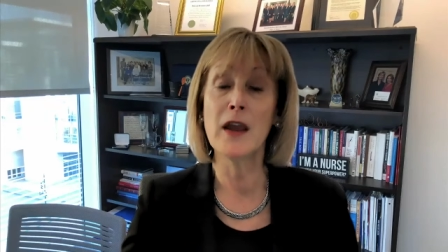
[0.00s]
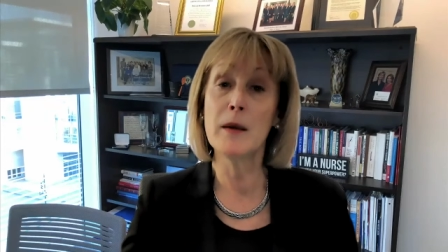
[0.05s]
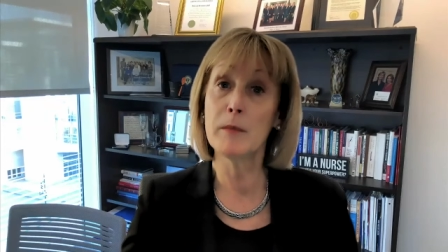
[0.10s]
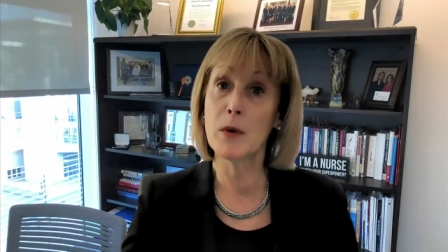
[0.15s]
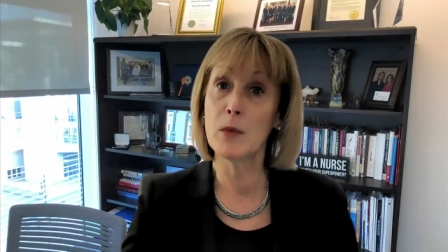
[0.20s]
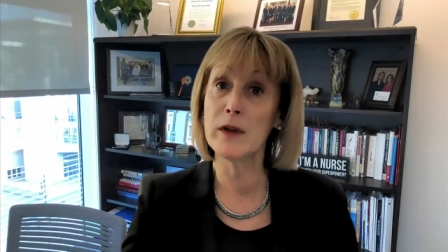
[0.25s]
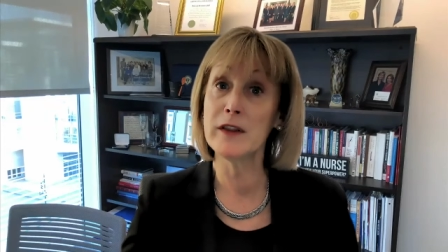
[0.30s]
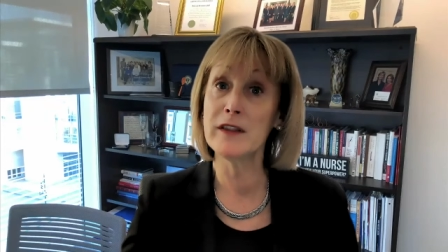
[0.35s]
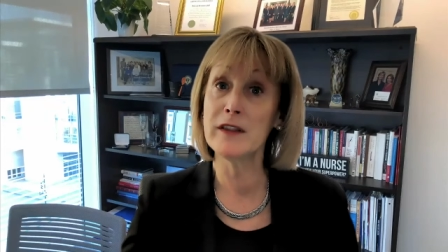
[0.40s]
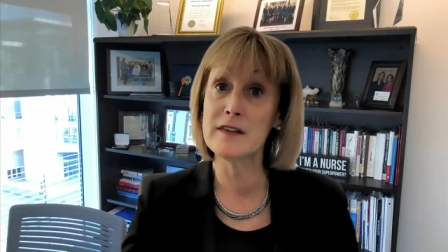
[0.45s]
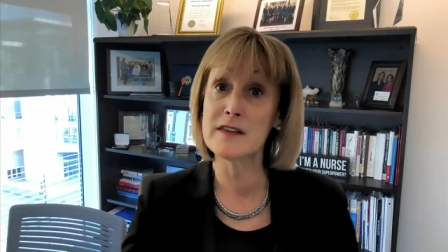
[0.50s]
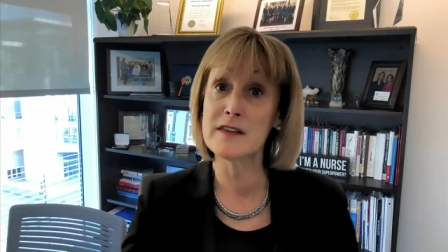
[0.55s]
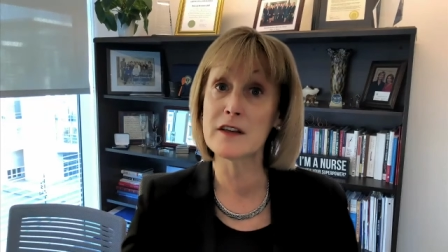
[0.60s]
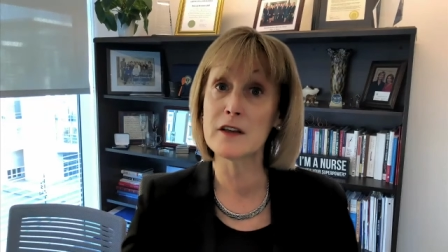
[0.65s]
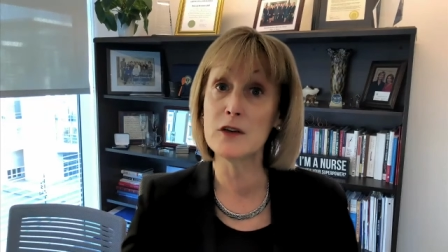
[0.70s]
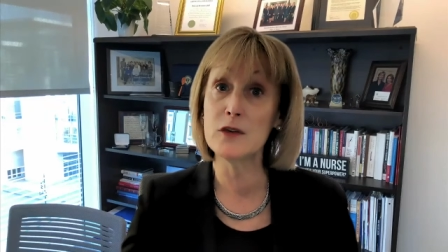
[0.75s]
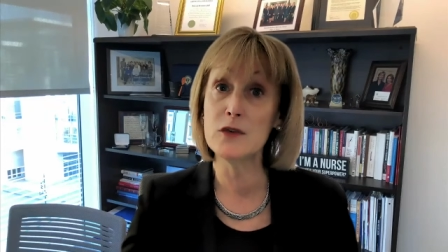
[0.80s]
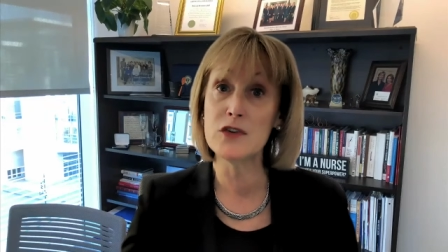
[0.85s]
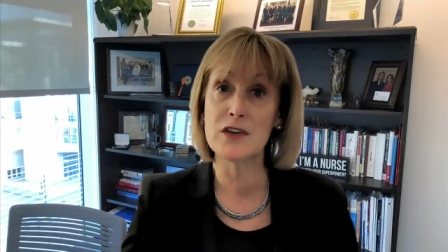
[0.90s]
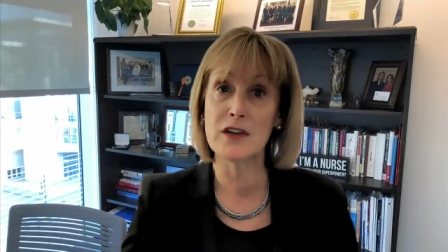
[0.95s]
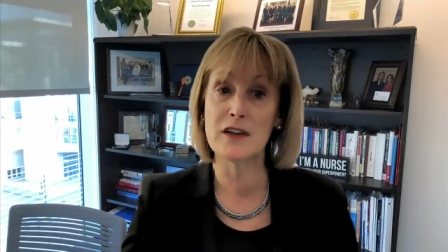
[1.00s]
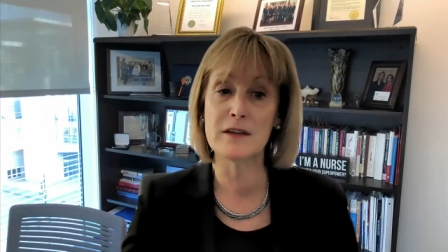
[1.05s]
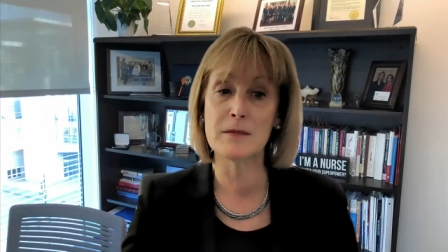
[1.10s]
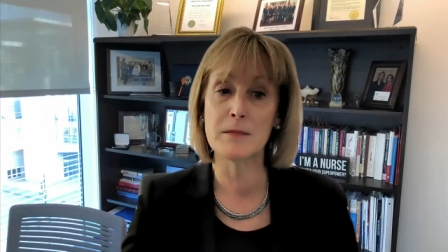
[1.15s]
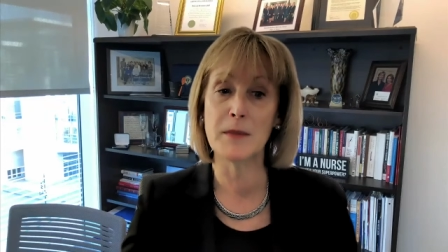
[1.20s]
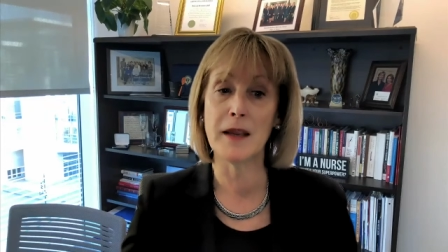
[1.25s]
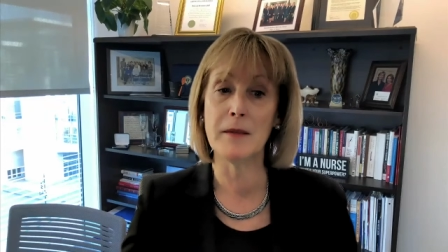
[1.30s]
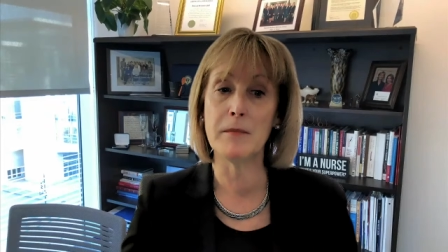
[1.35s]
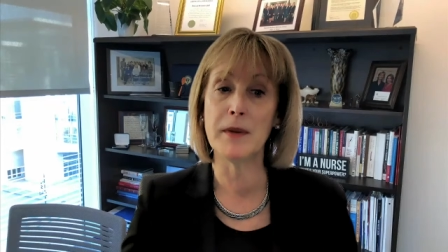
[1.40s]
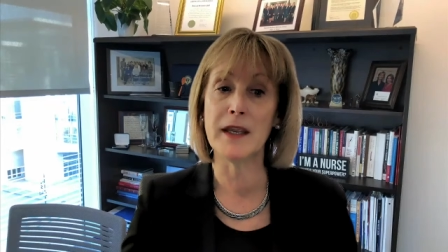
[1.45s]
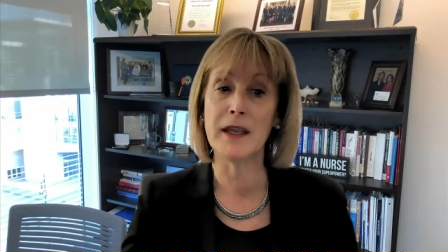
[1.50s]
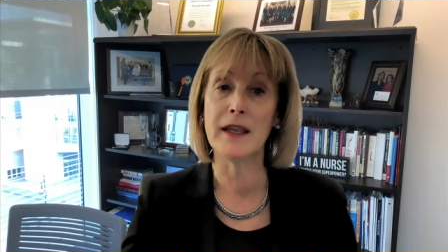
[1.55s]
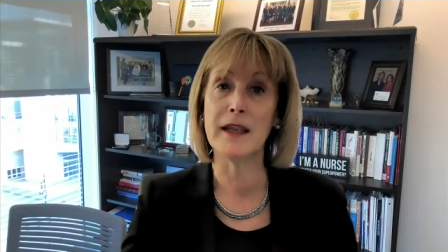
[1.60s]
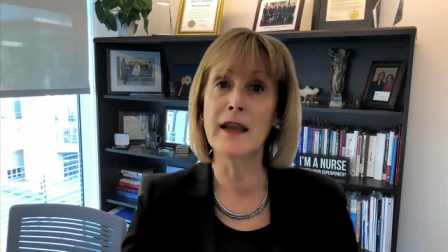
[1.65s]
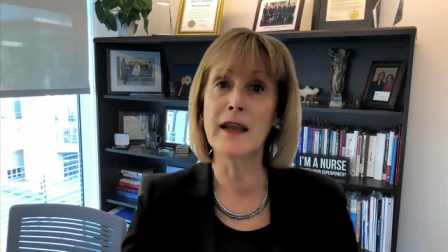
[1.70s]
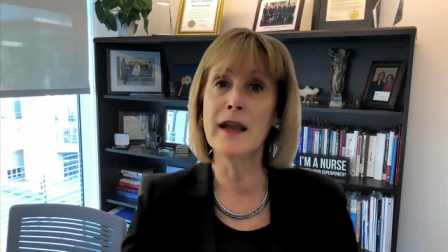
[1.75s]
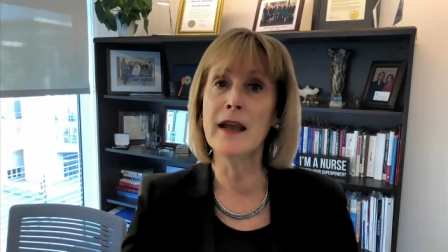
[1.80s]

but what the solutions may be.